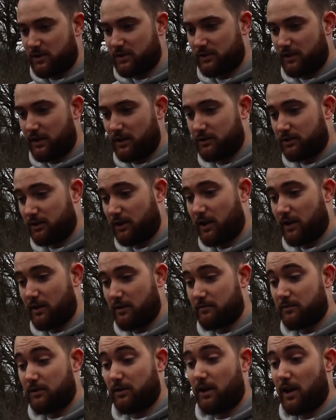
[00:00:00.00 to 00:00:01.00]
Just need to
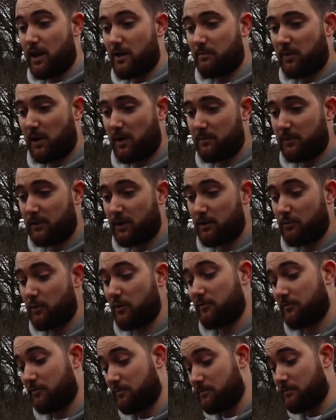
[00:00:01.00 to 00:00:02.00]
get it, get it plumbed in
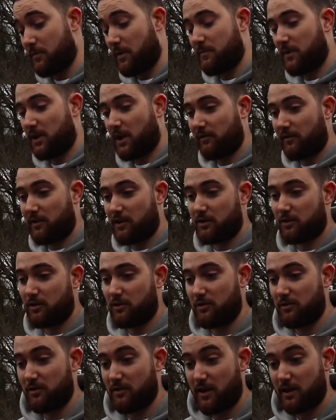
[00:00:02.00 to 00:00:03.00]
with my bigger
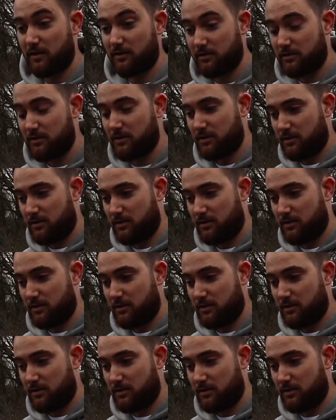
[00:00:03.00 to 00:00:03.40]
intercooler and then.